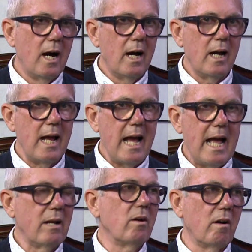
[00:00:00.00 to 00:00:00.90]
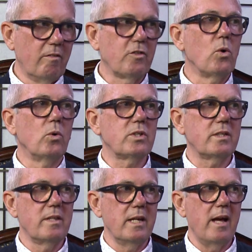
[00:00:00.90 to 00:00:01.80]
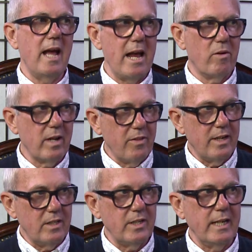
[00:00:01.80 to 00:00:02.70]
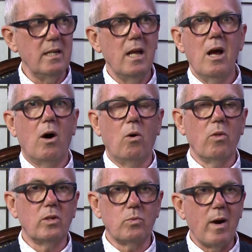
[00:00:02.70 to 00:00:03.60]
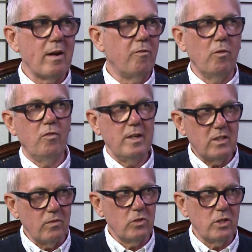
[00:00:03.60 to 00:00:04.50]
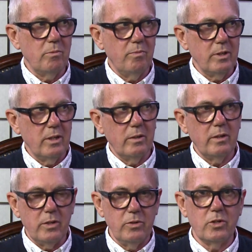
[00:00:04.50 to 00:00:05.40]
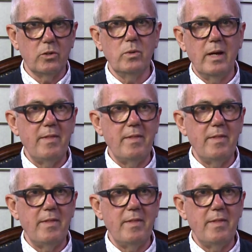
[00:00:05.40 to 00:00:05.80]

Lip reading: And of course the area that it's in, all those wonderful festivals you do,